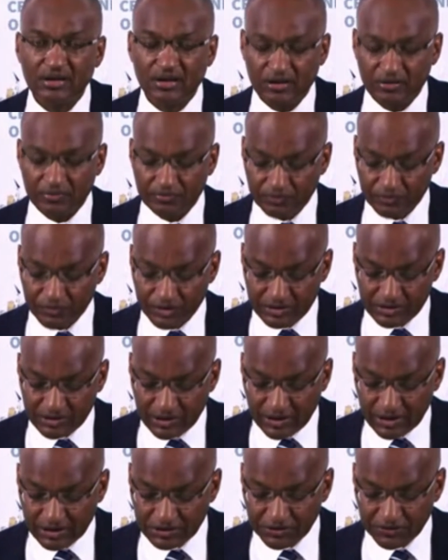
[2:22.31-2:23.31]

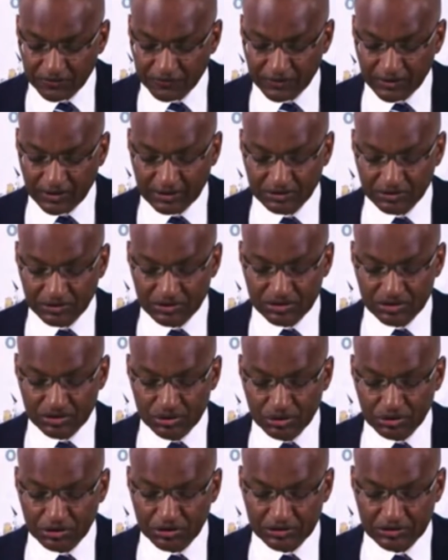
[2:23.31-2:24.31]
International Financial
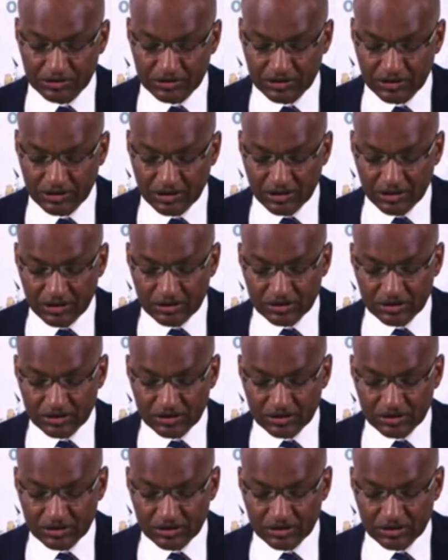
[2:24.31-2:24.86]
Institutions.